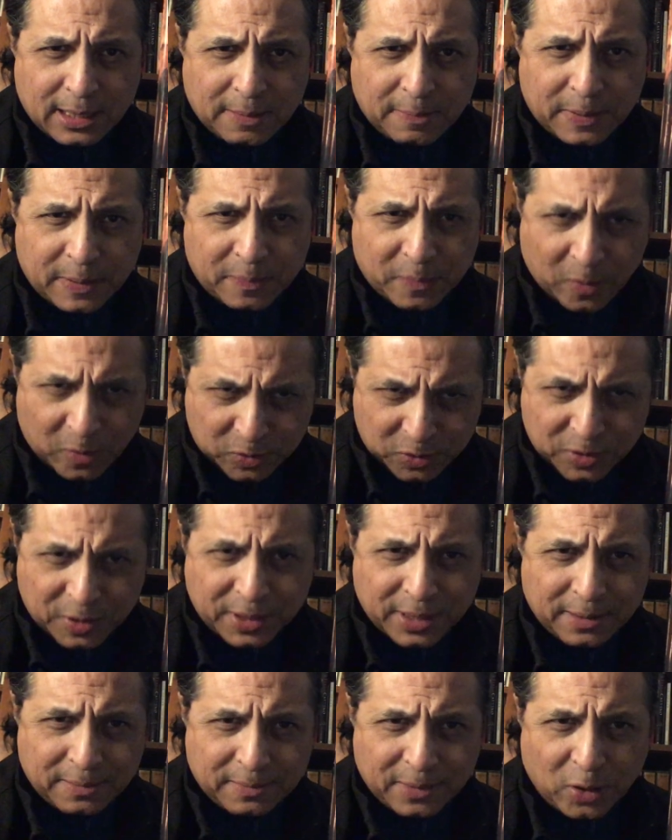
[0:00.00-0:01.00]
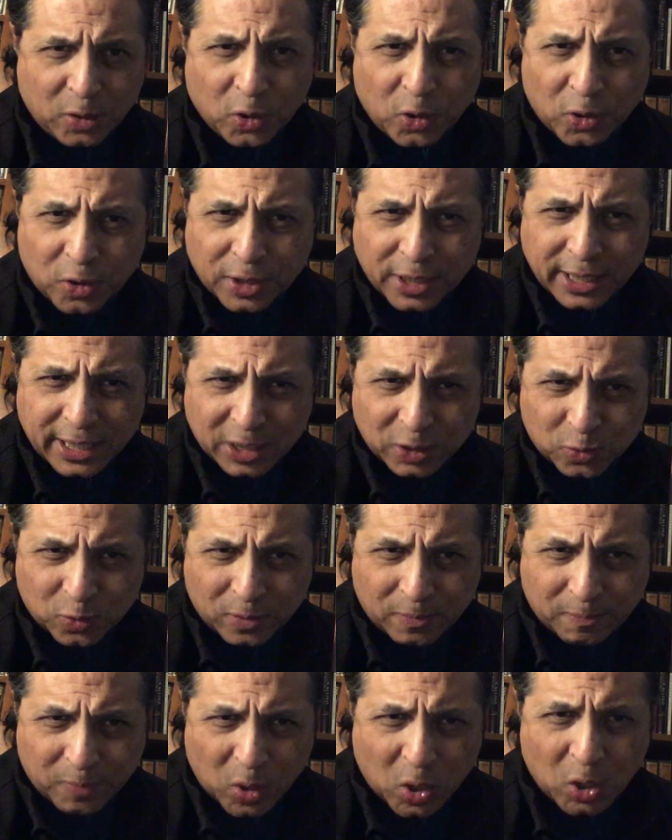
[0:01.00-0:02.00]
But most of them are herded into
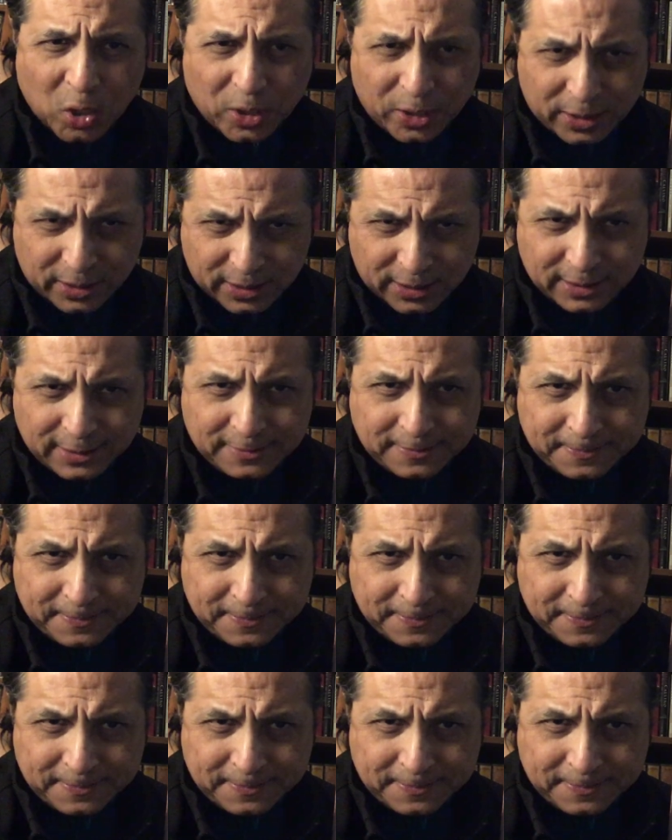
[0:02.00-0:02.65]
a barn.